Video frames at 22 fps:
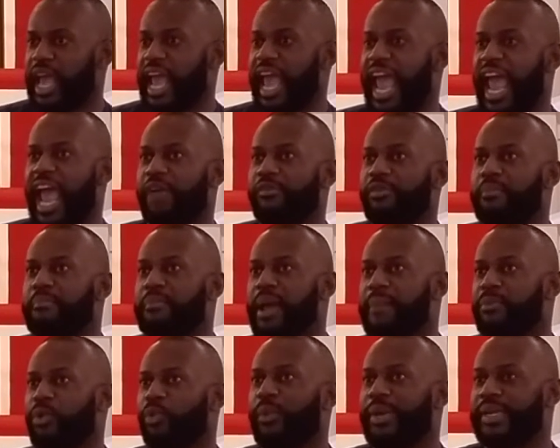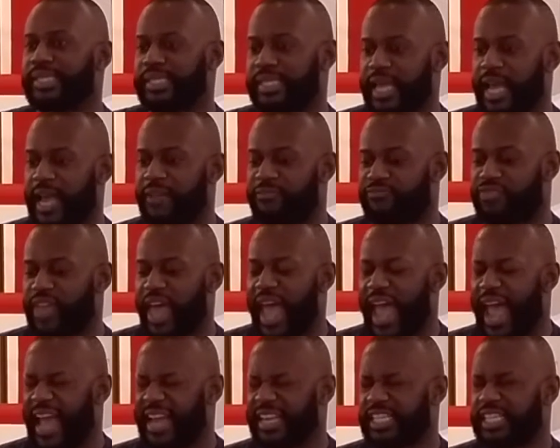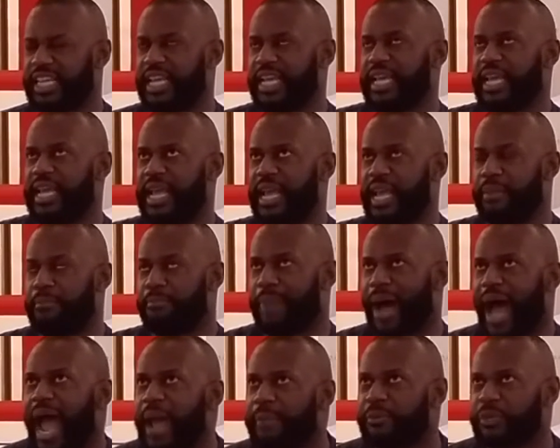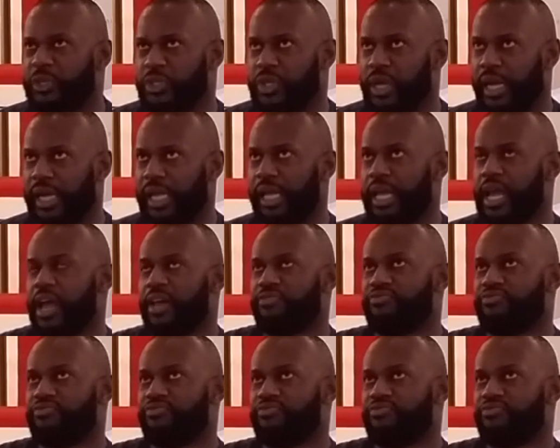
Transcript: And remember, we said that in Bible study